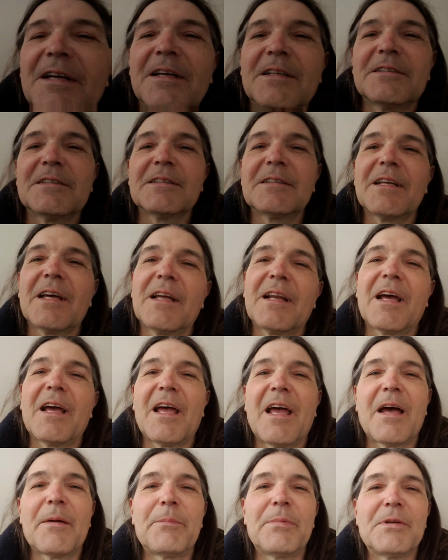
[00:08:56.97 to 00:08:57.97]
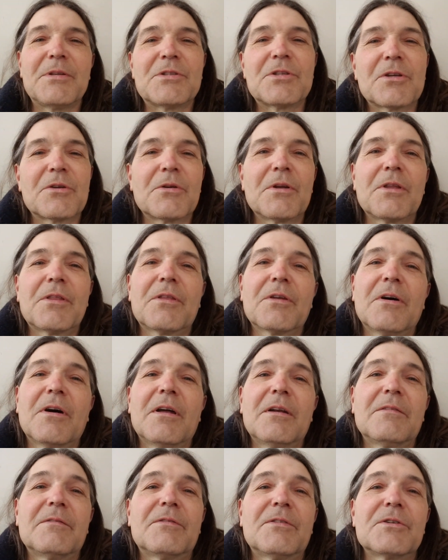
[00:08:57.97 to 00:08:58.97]
Isn't that a happy, cheery
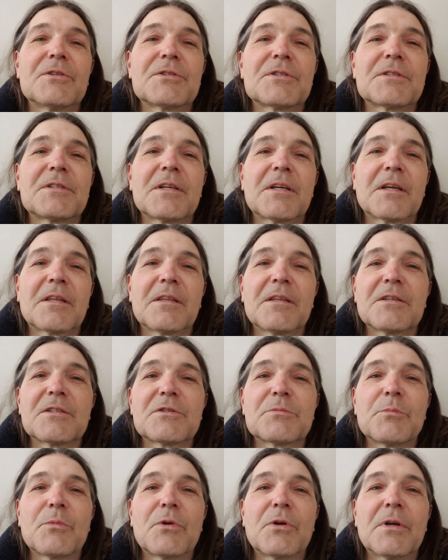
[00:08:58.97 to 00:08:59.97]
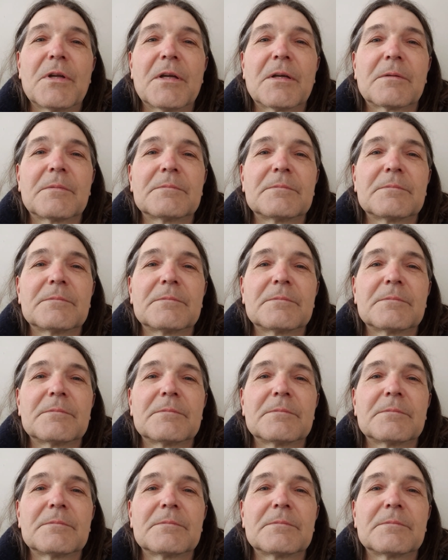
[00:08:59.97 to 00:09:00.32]
thought first thing in this morning?